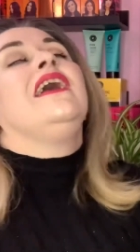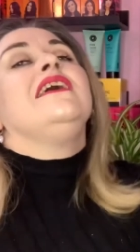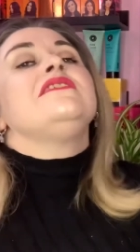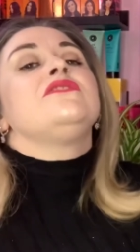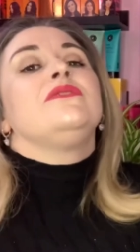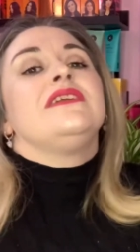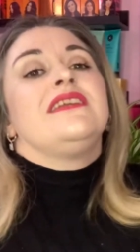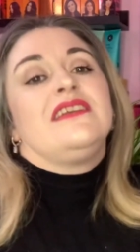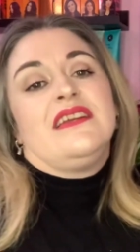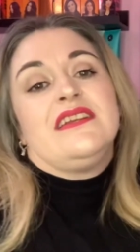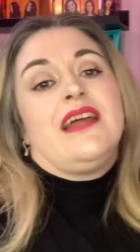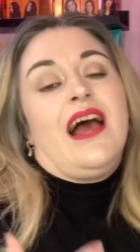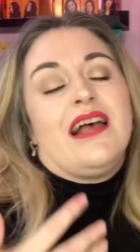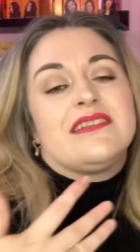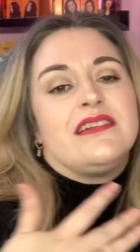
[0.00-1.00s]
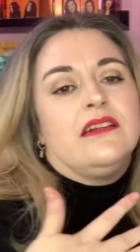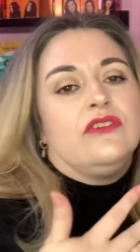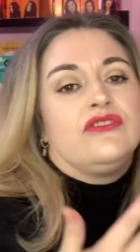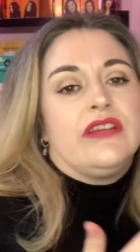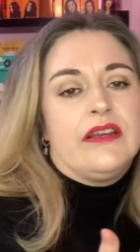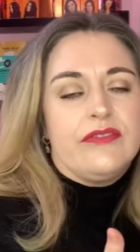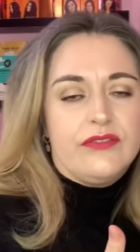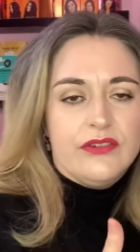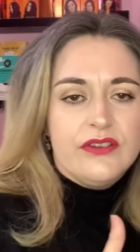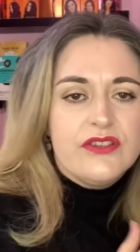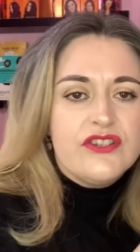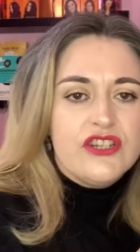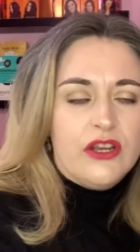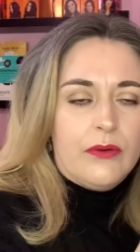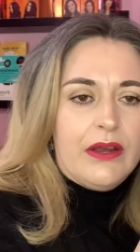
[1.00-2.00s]
so it, it has a little difference
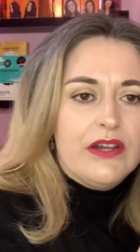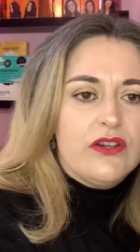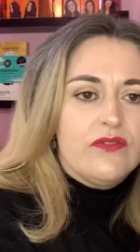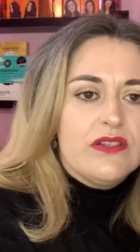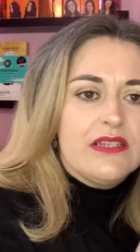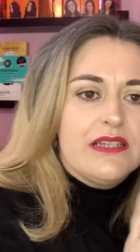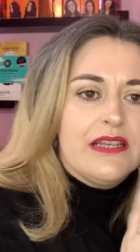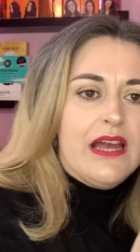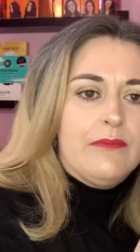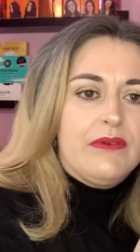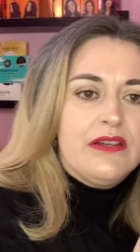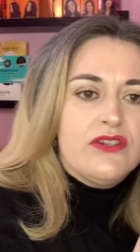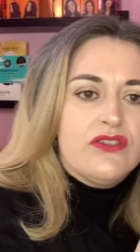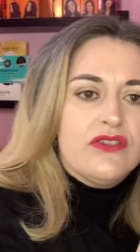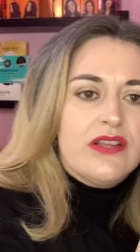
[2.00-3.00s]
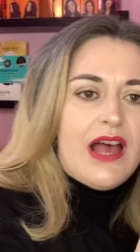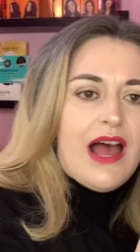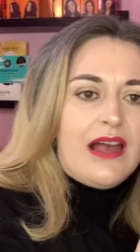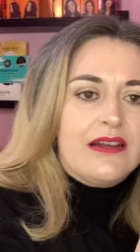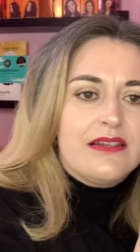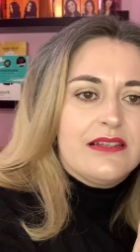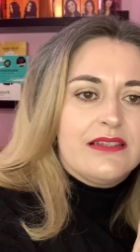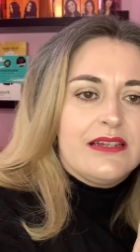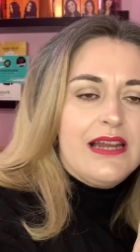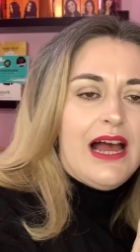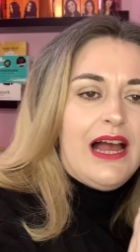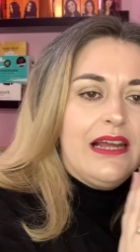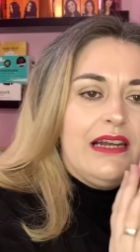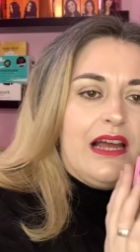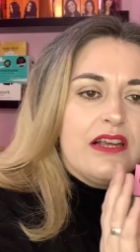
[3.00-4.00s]
to it. Obviously, yep, it does act as an
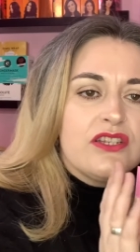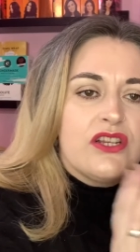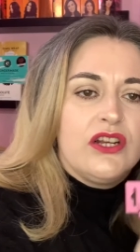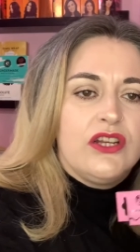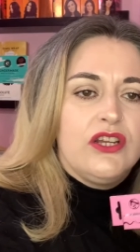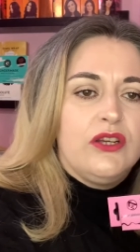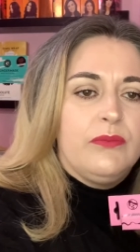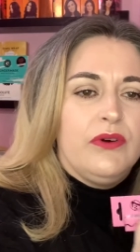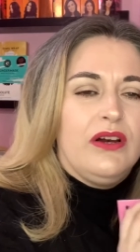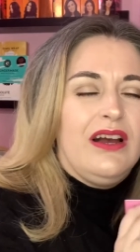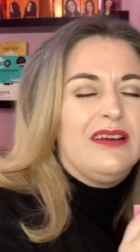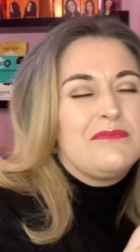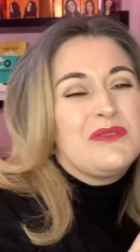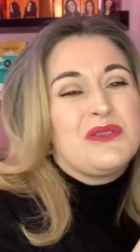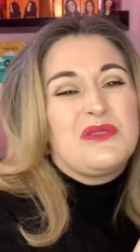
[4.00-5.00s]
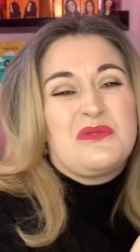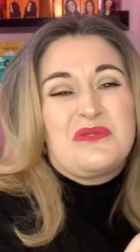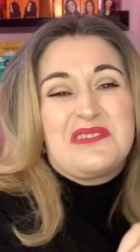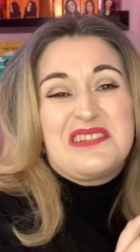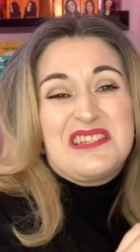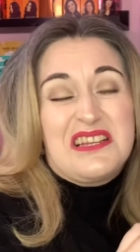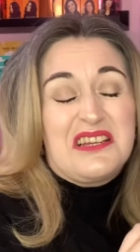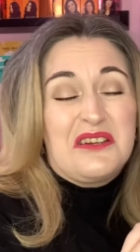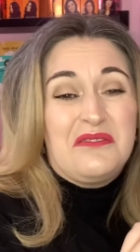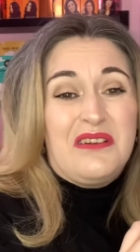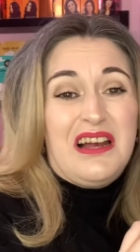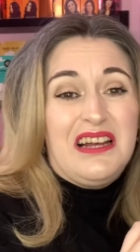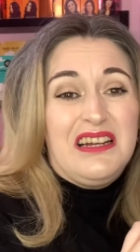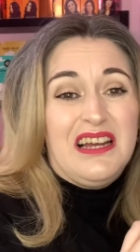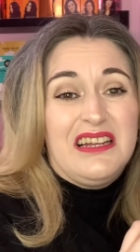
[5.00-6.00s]
eyelash glue, but I'm so sick of
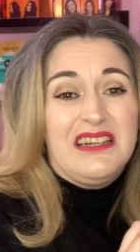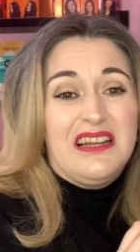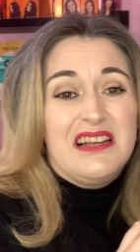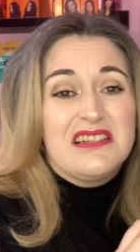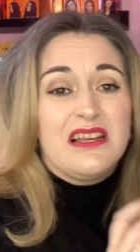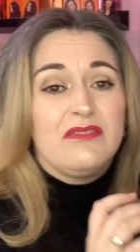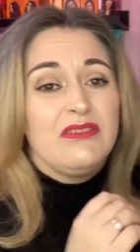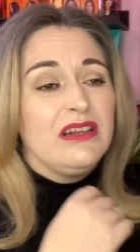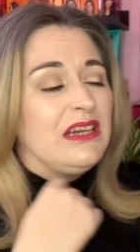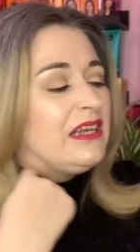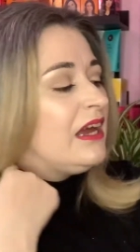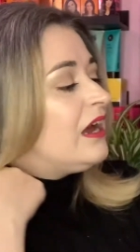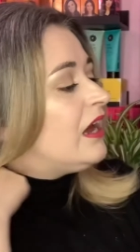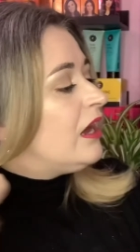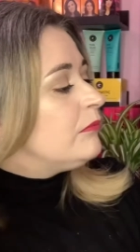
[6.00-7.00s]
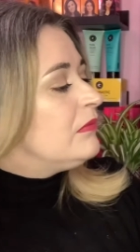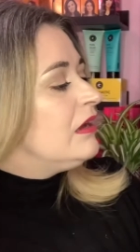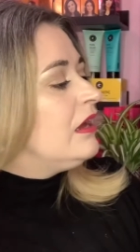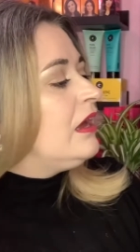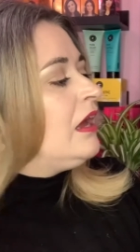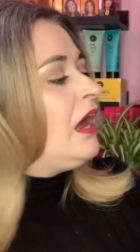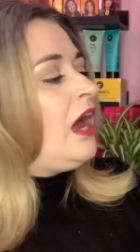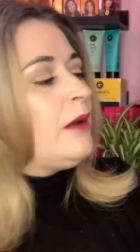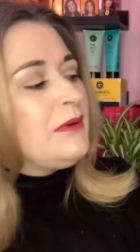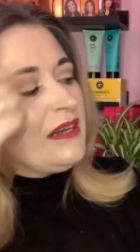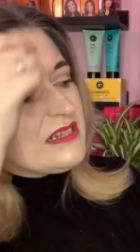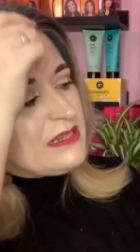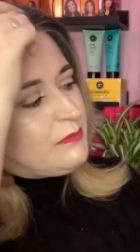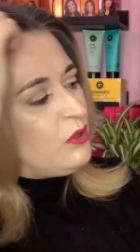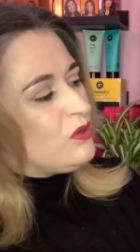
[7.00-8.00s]
eyeliners, I really am. I mean, I
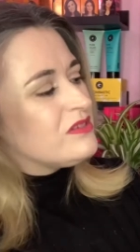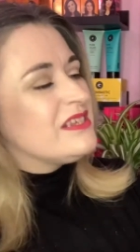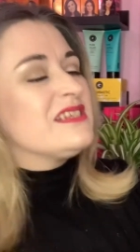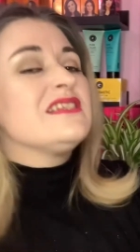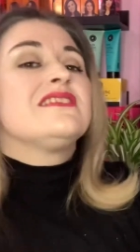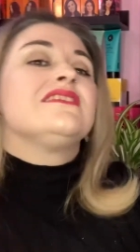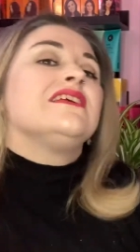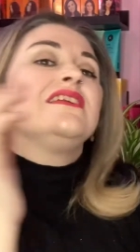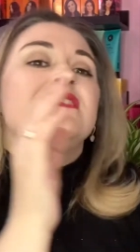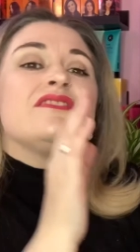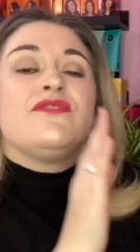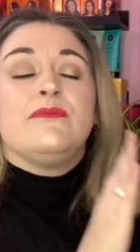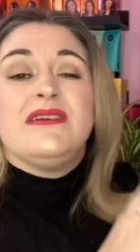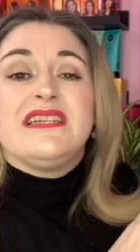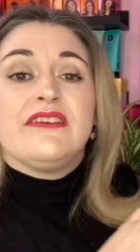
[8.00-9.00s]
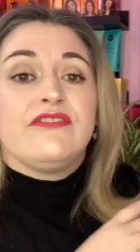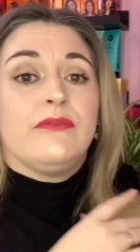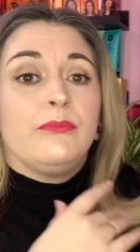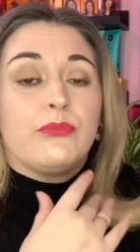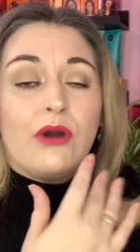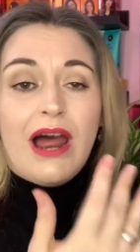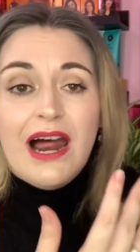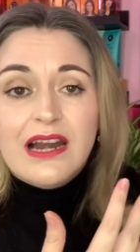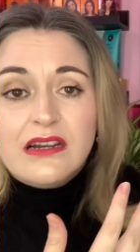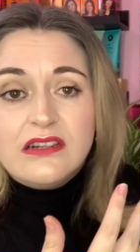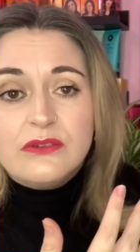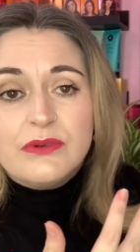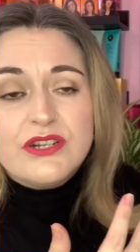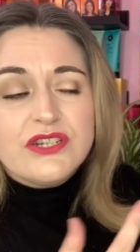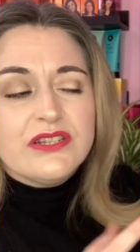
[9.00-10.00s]
suppose it's it's from a different
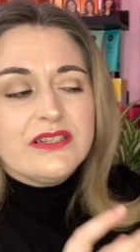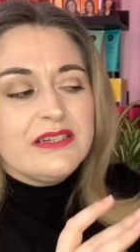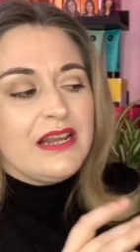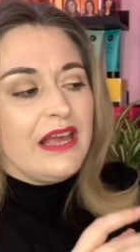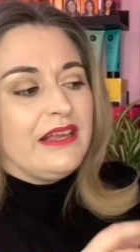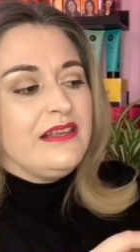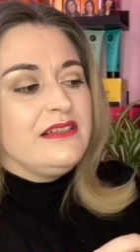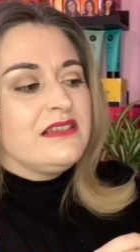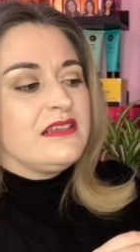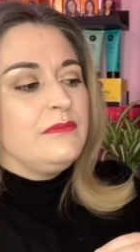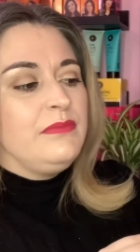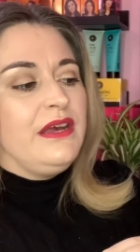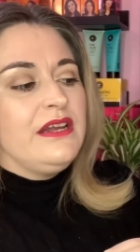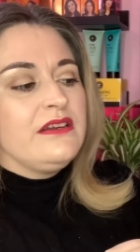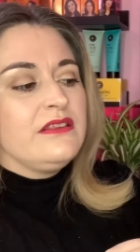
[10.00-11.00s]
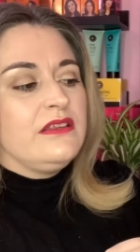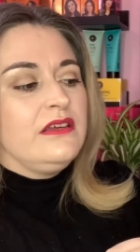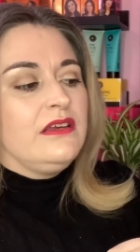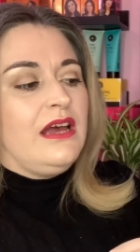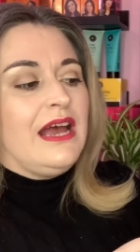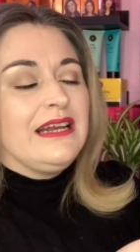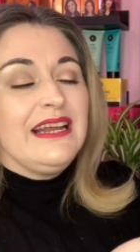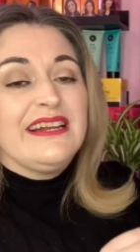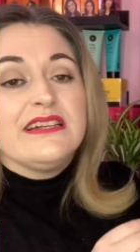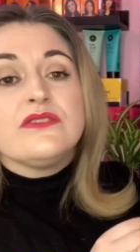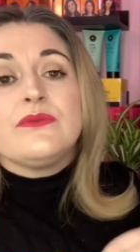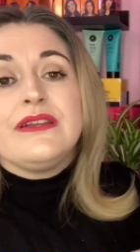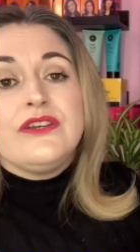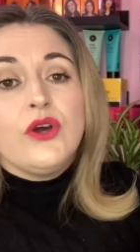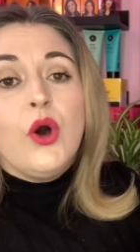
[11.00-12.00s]
brand, which is nice compared to the eyeliners
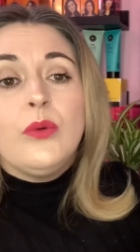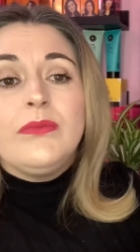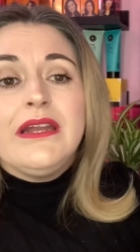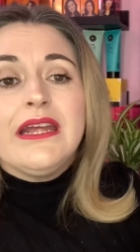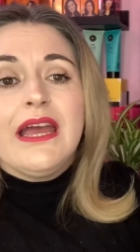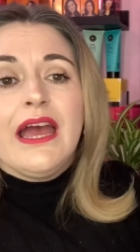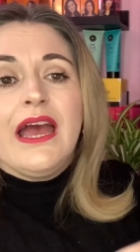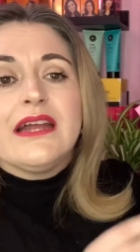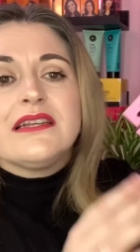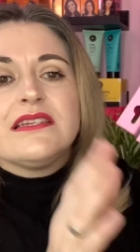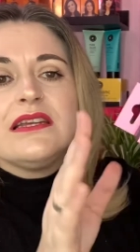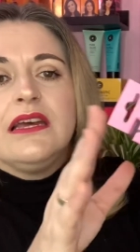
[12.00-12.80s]
we normally get